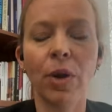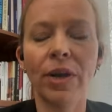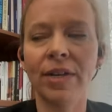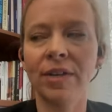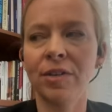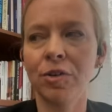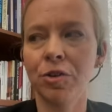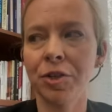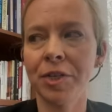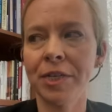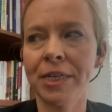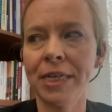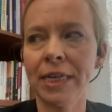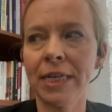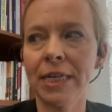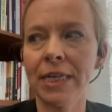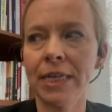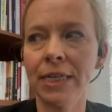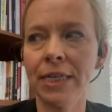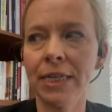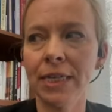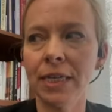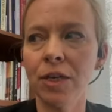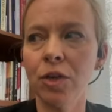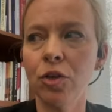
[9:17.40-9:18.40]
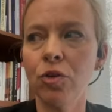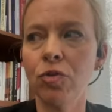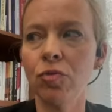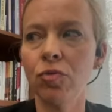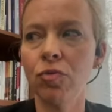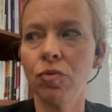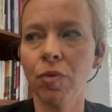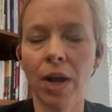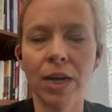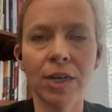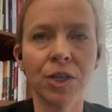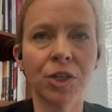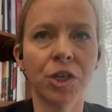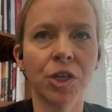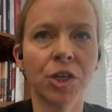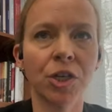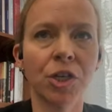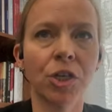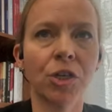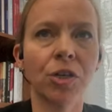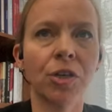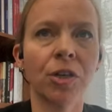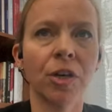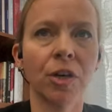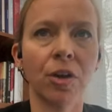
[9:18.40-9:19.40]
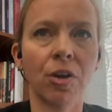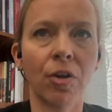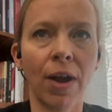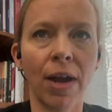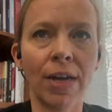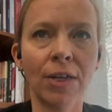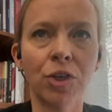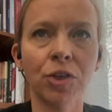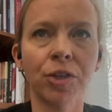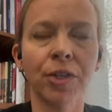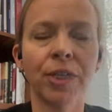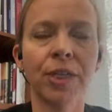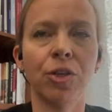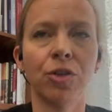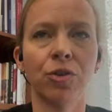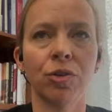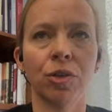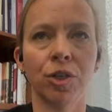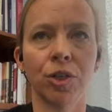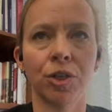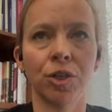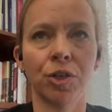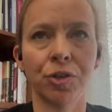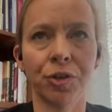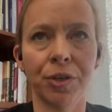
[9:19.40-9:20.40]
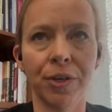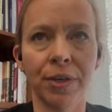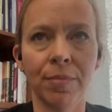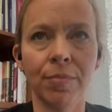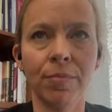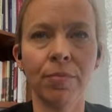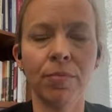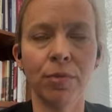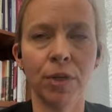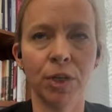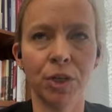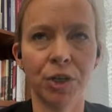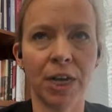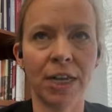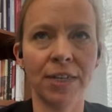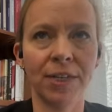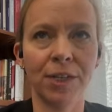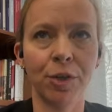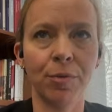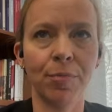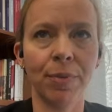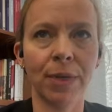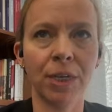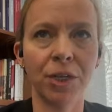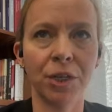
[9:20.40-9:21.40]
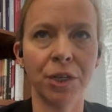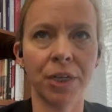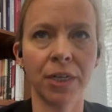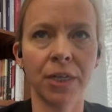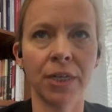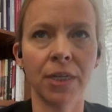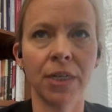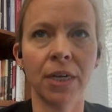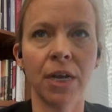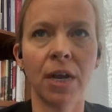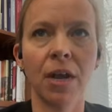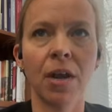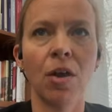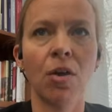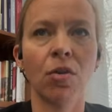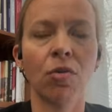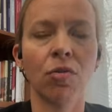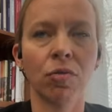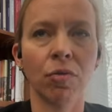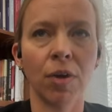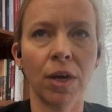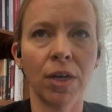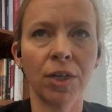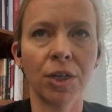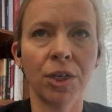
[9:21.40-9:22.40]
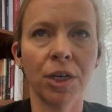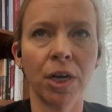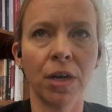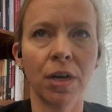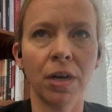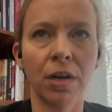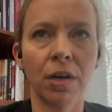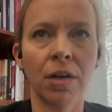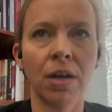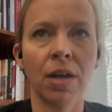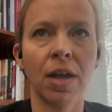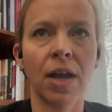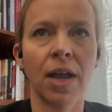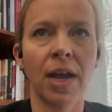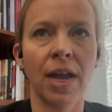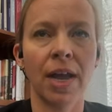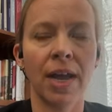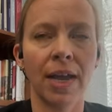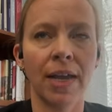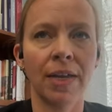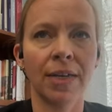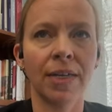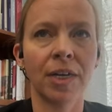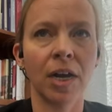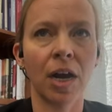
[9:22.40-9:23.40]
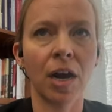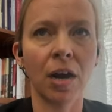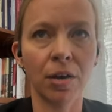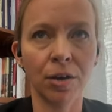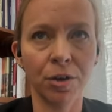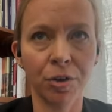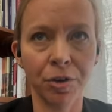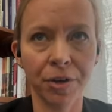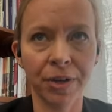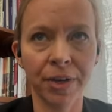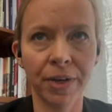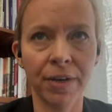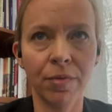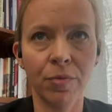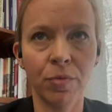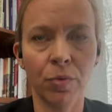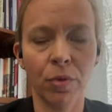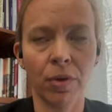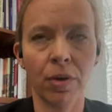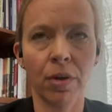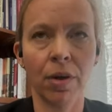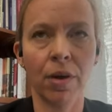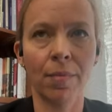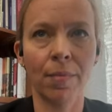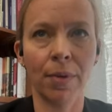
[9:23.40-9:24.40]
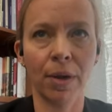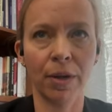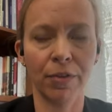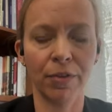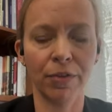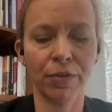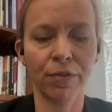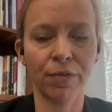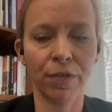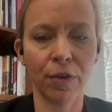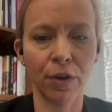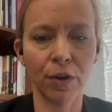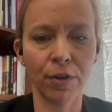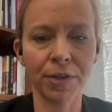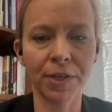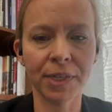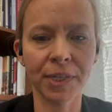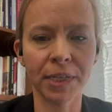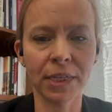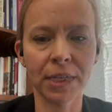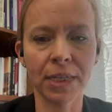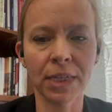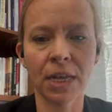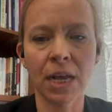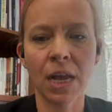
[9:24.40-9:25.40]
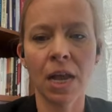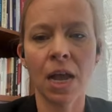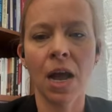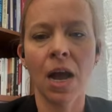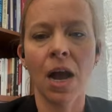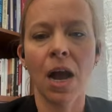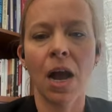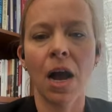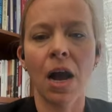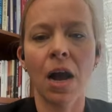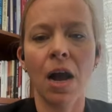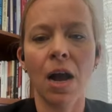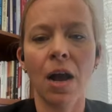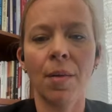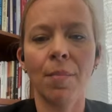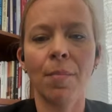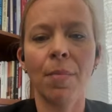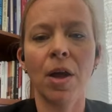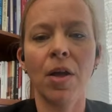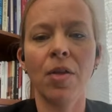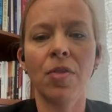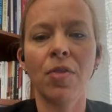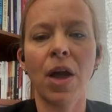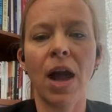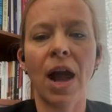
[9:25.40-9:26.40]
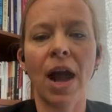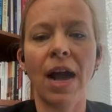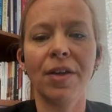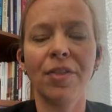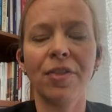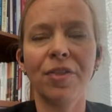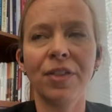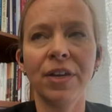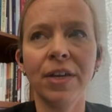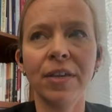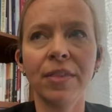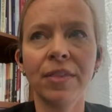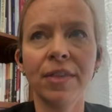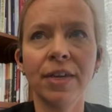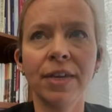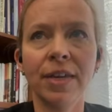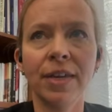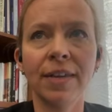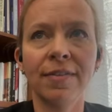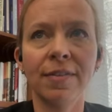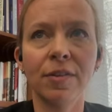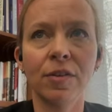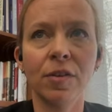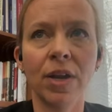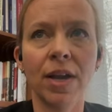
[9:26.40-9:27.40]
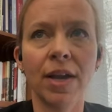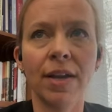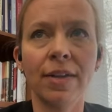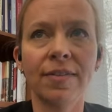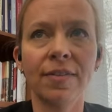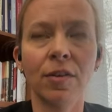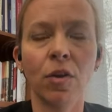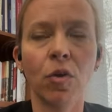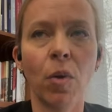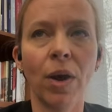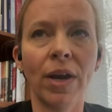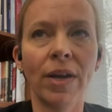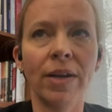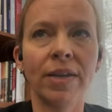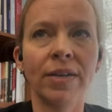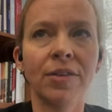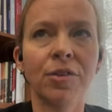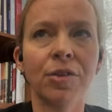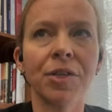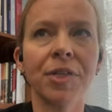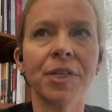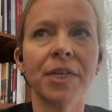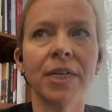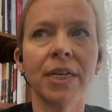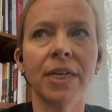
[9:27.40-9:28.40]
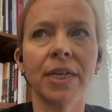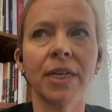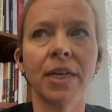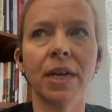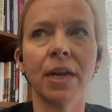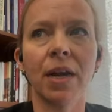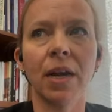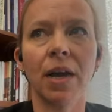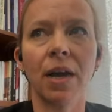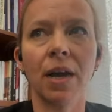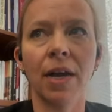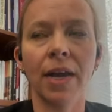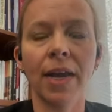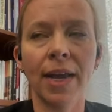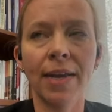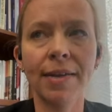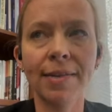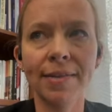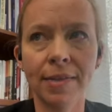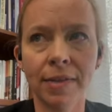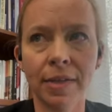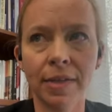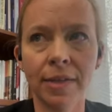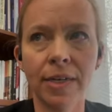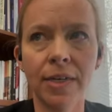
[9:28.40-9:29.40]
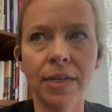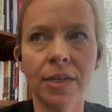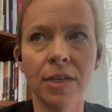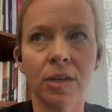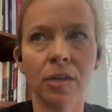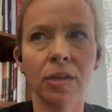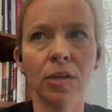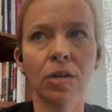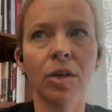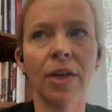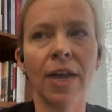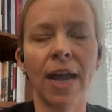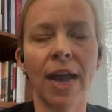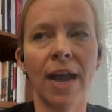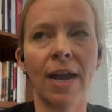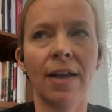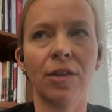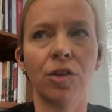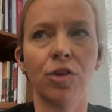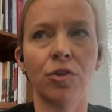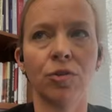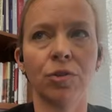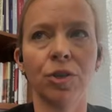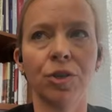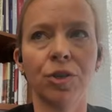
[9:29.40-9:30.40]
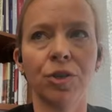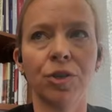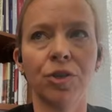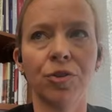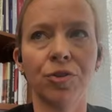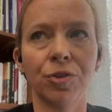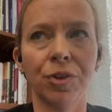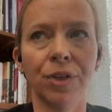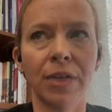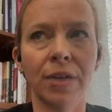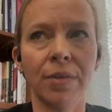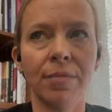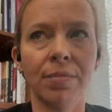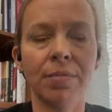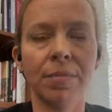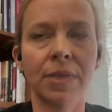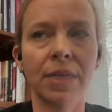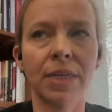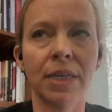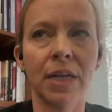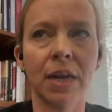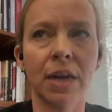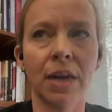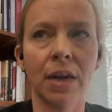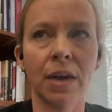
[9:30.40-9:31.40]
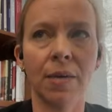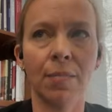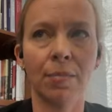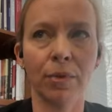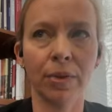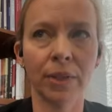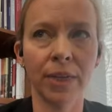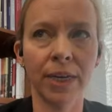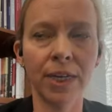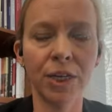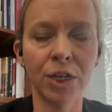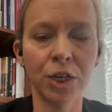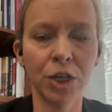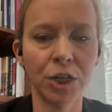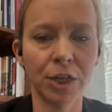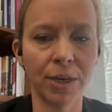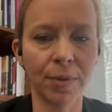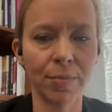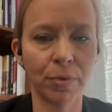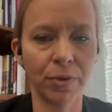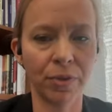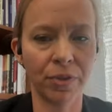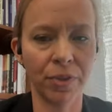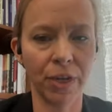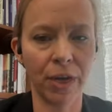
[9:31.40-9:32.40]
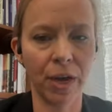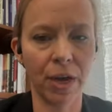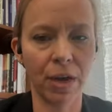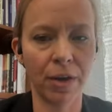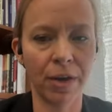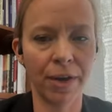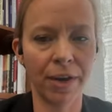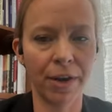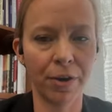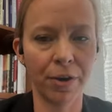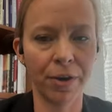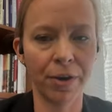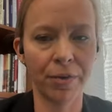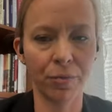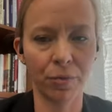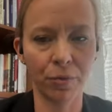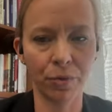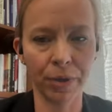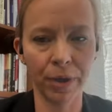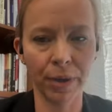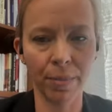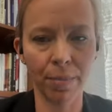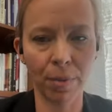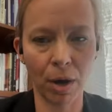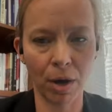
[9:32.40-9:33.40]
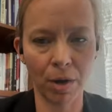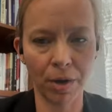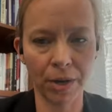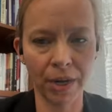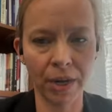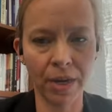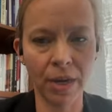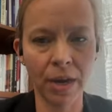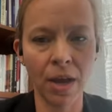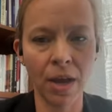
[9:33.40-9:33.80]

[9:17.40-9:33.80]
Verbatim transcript: interesting to see who rushed to congratulate Georgian Dream, which, as you mentioned, Russia and Hungary were among the firsts. Um, I think that it's it's a quite interesting uh, case study to look at Georgian Dream's um, relationship with the Hungarian ruling party.